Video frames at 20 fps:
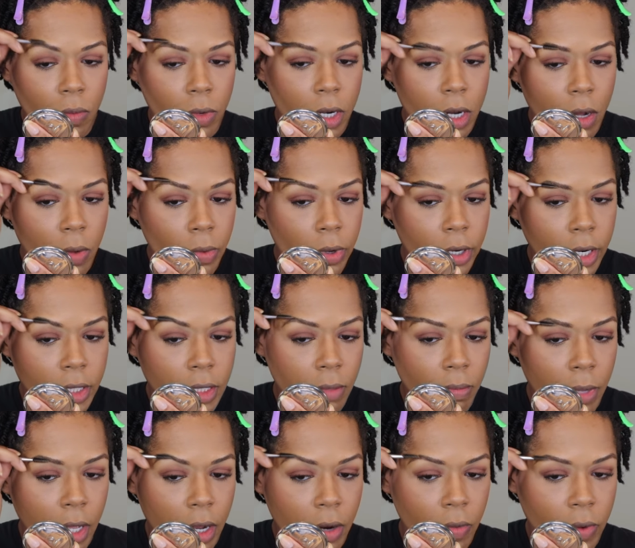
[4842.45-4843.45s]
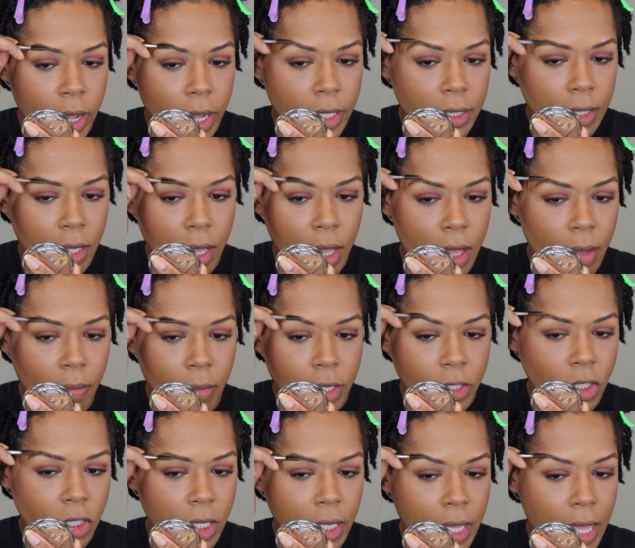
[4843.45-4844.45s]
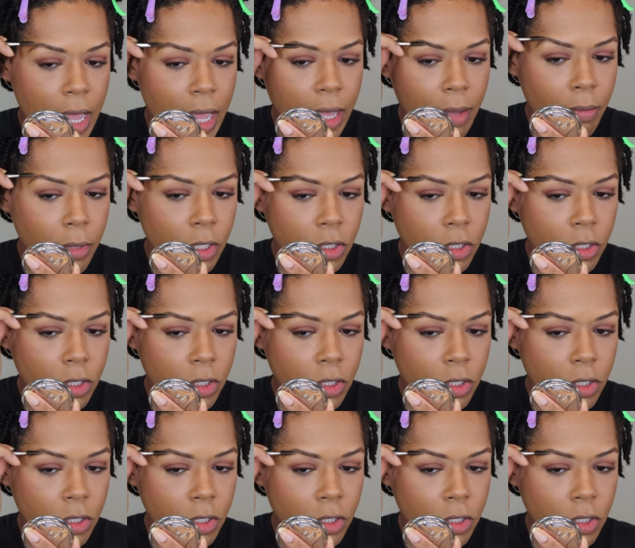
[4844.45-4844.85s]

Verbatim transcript: We don't want it to be erased, but she can't